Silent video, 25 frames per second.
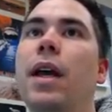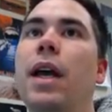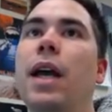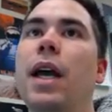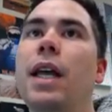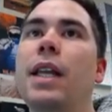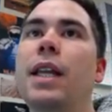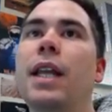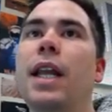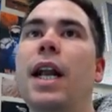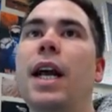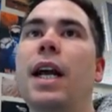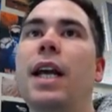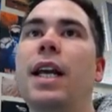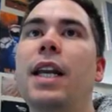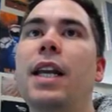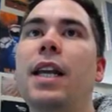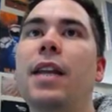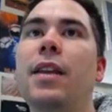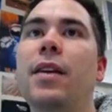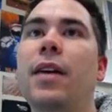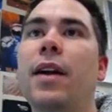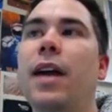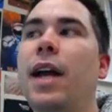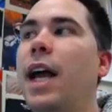And then I can
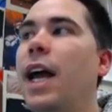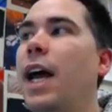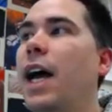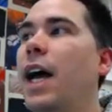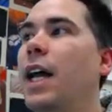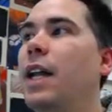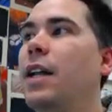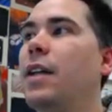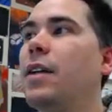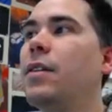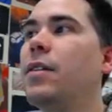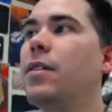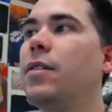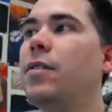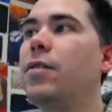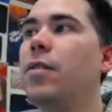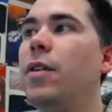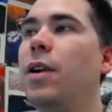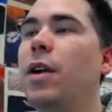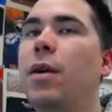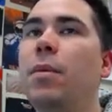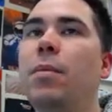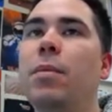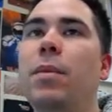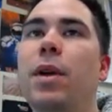either add
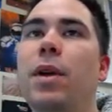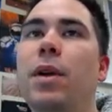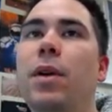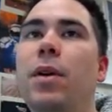from